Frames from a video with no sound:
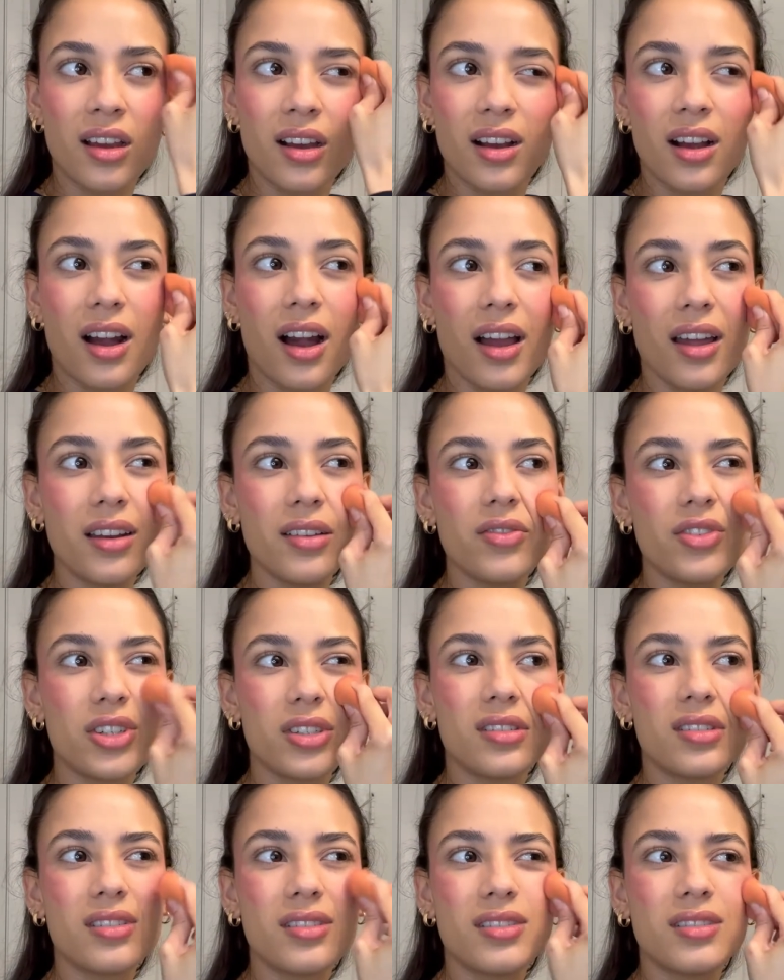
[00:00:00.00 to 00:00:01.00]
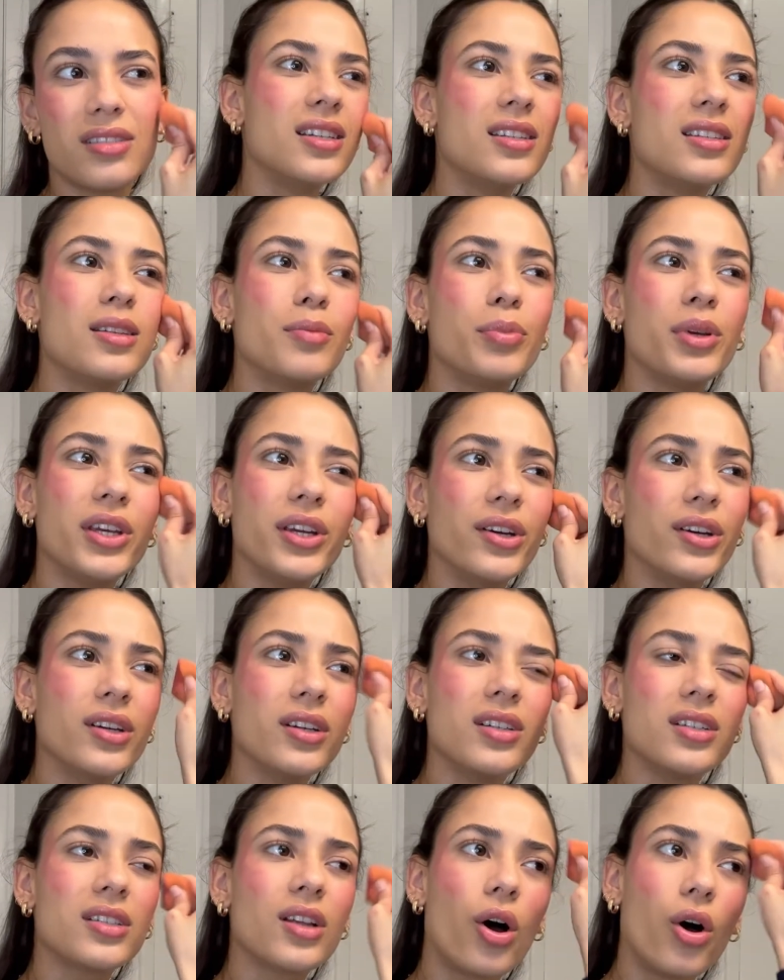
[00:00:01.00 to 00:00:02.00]
kind of just
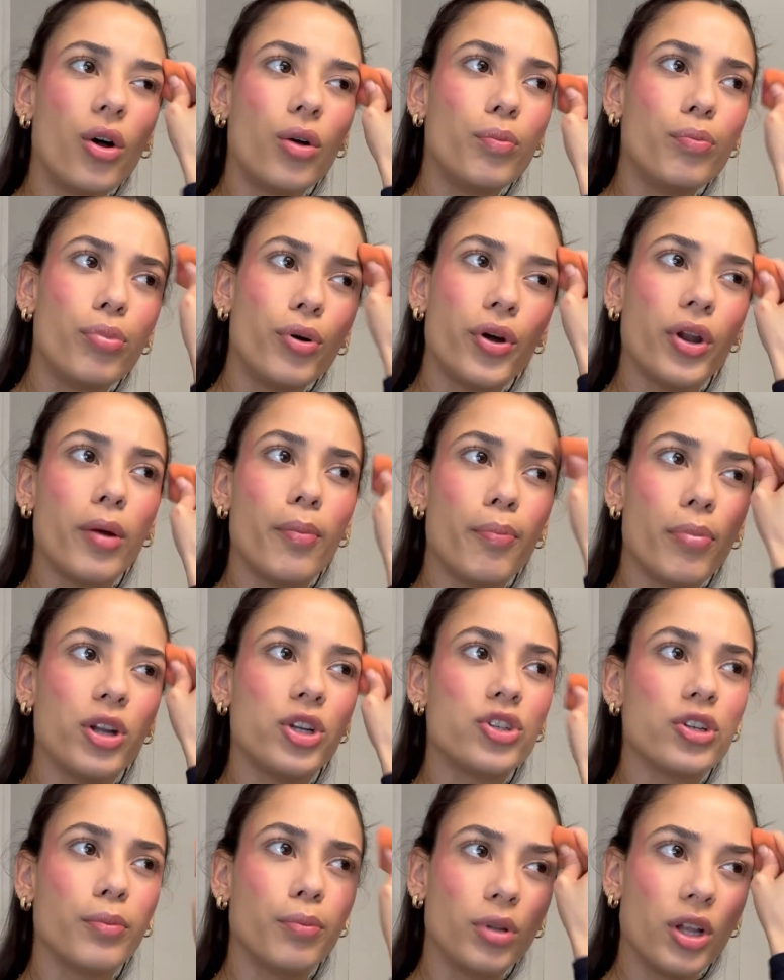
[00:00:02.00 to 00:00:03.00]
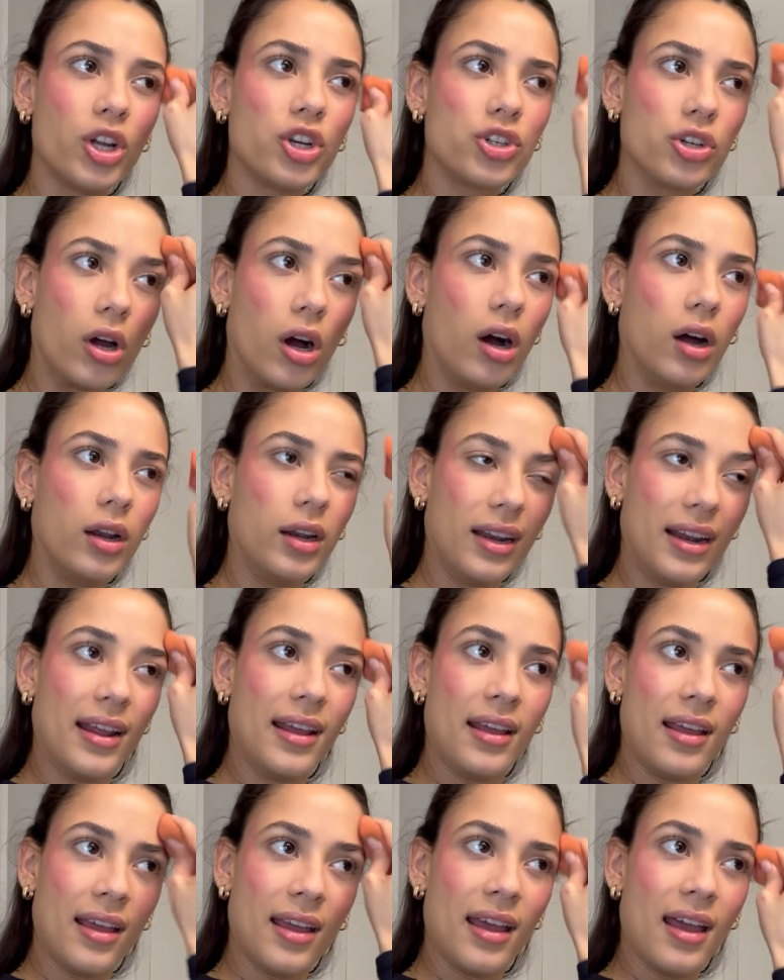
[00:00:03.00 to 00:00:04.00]
disappears. I'll put a bunch of blush on
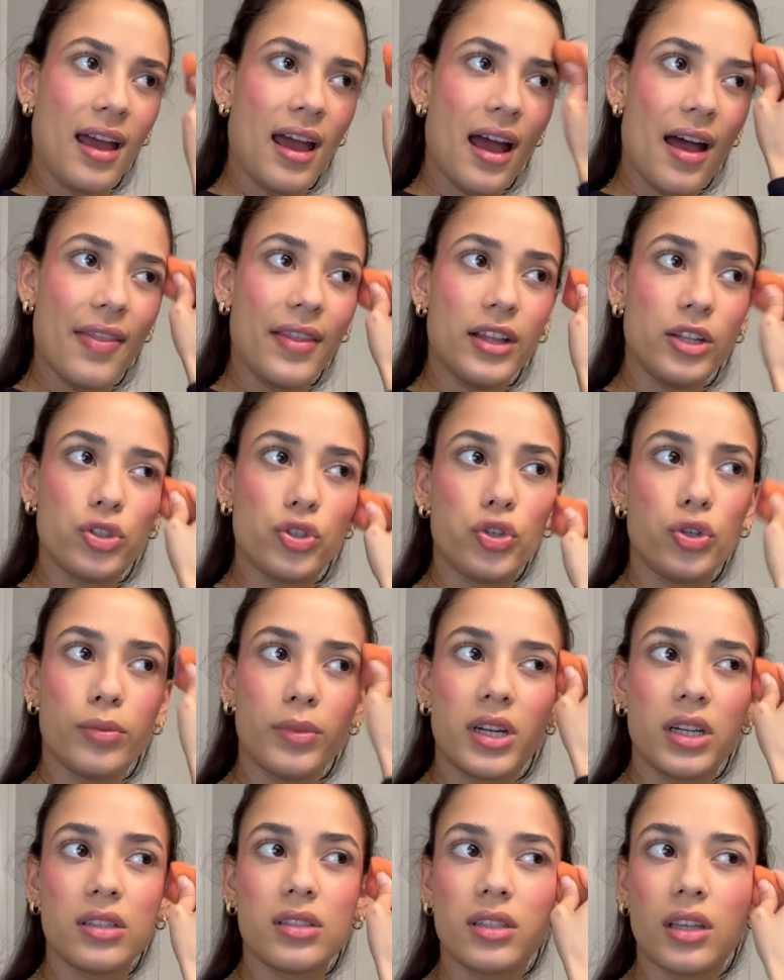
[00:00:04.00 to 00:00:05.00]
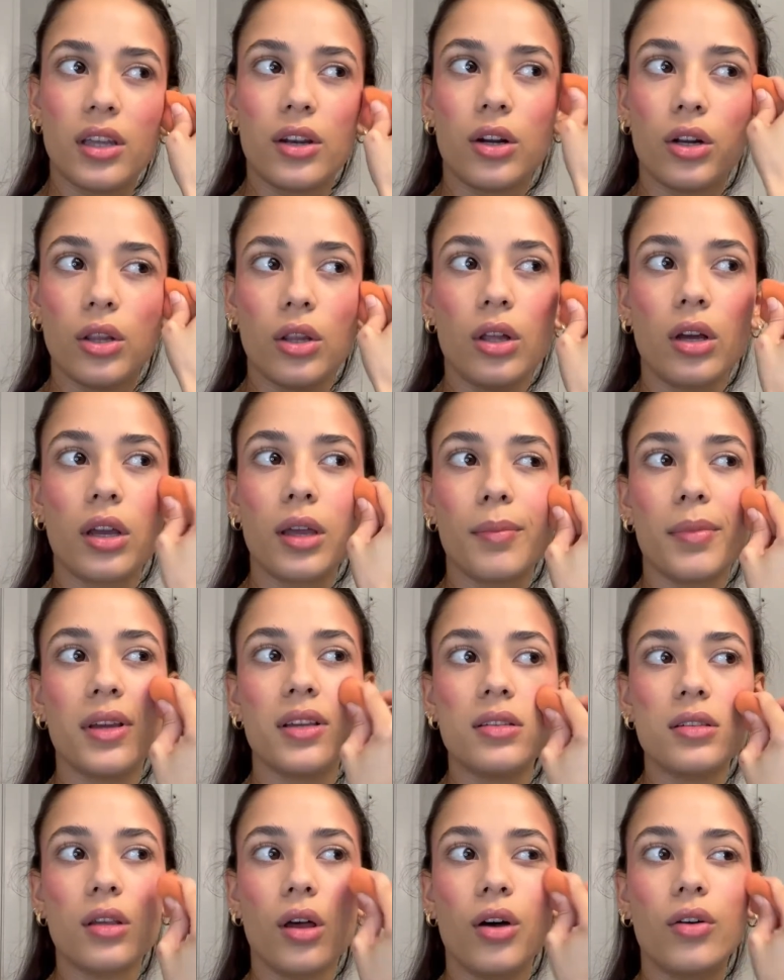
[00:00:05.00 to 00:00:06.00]
and then 2 minutes later look at
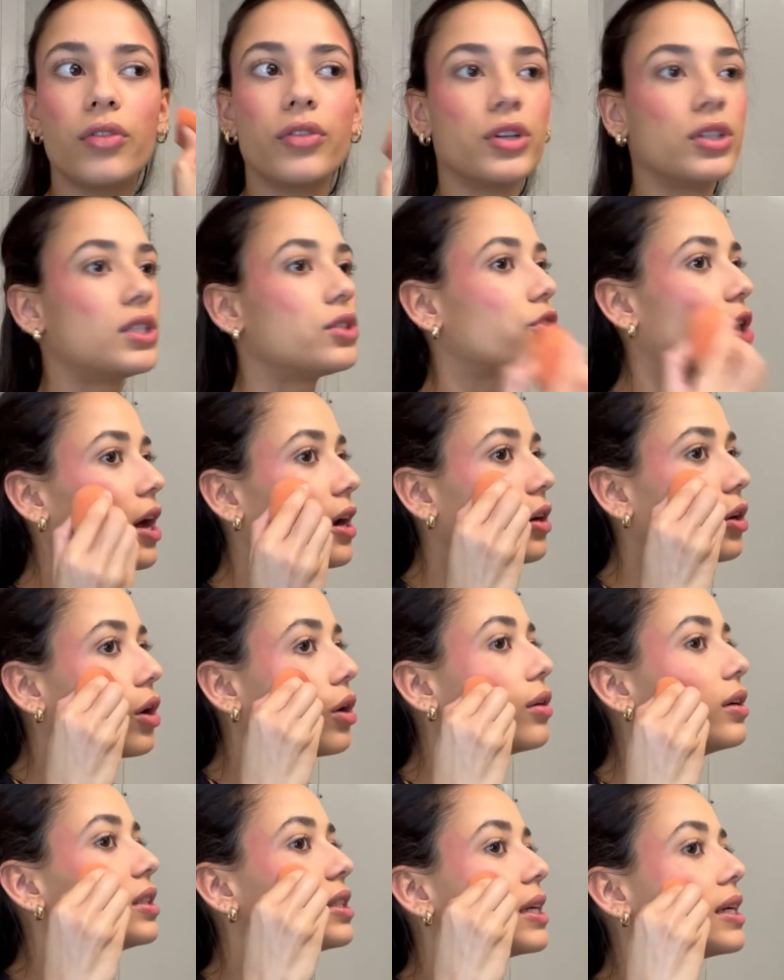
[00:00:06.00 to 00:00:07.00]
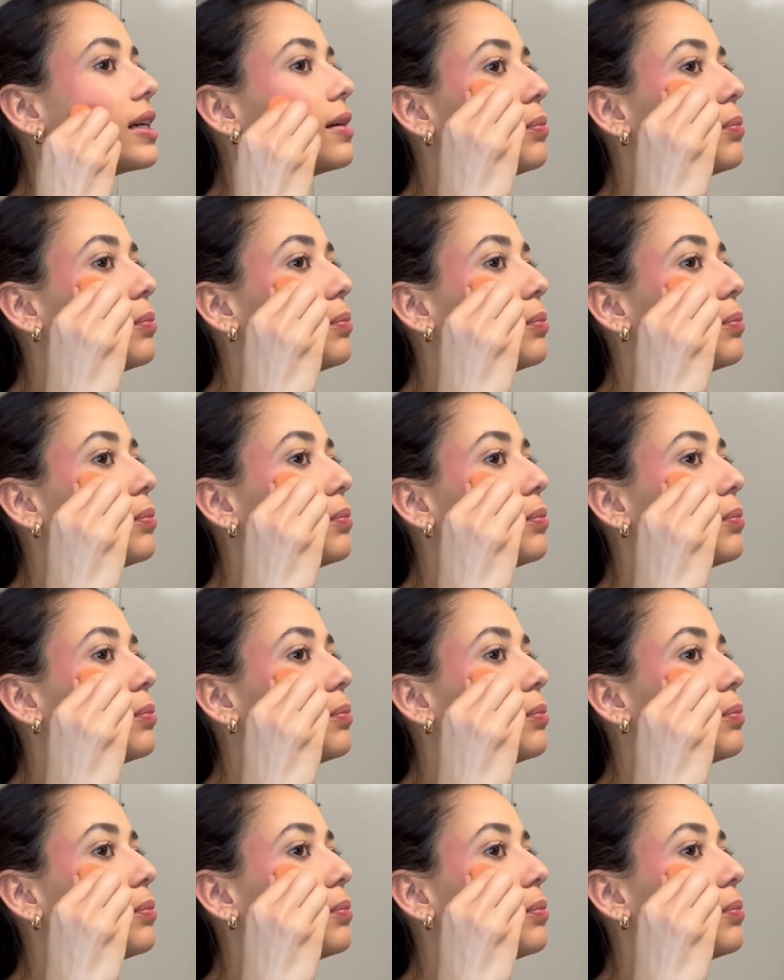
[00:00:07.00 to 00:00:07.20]
myself or try to go and take a